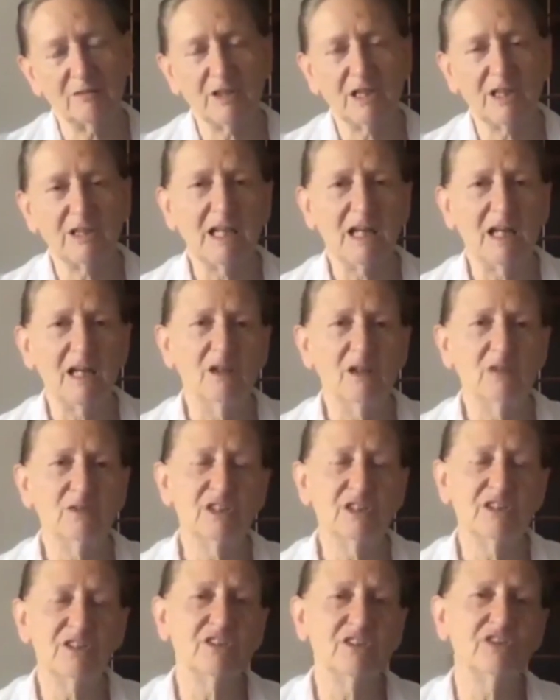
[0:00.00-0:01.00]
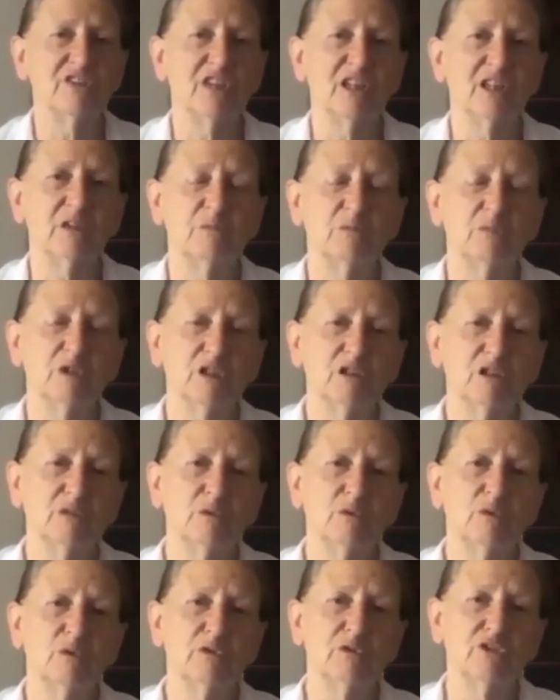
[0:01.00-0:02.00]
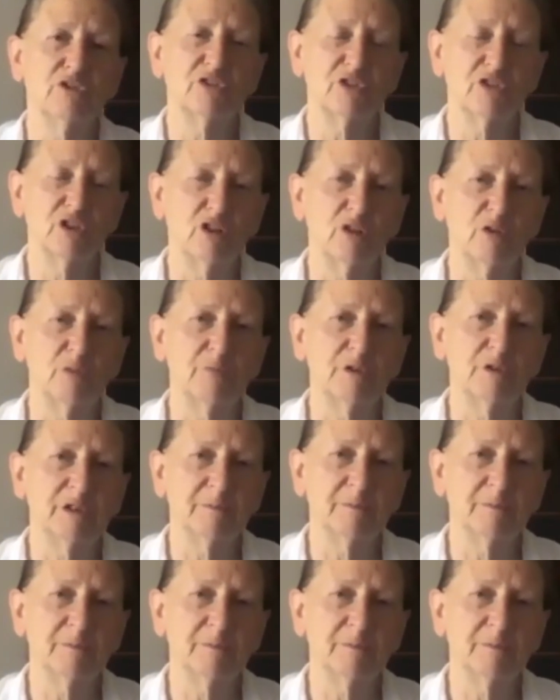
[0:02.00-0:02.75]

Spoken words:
like how did the Second World War stop?